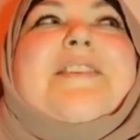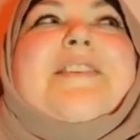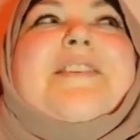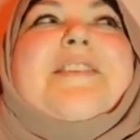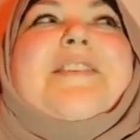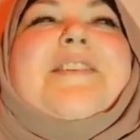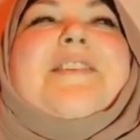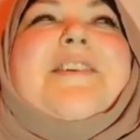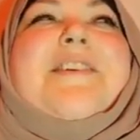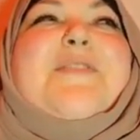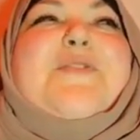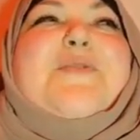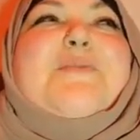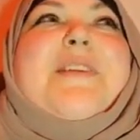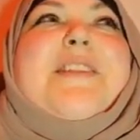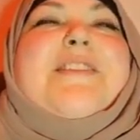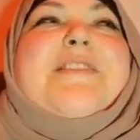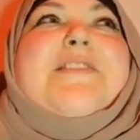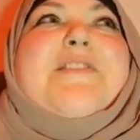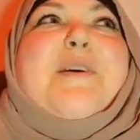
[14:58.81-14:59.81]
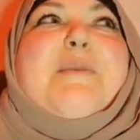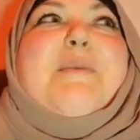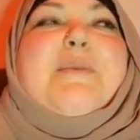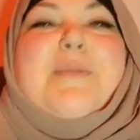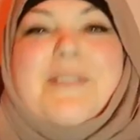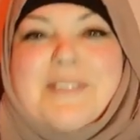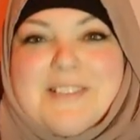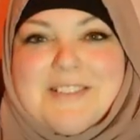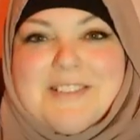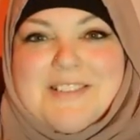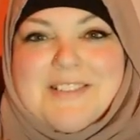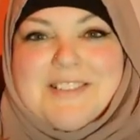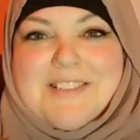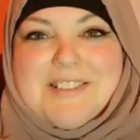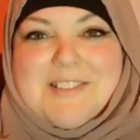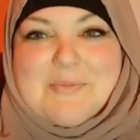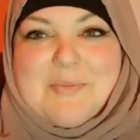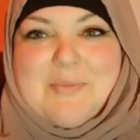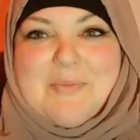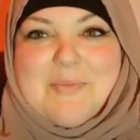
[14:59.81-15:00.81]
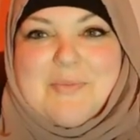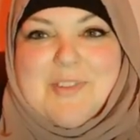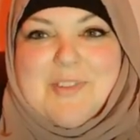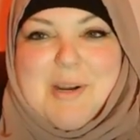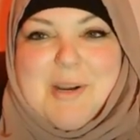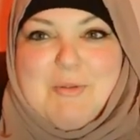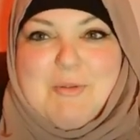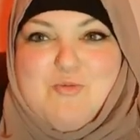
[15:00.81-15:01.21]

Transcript: I have too many things to talk about. Talk about,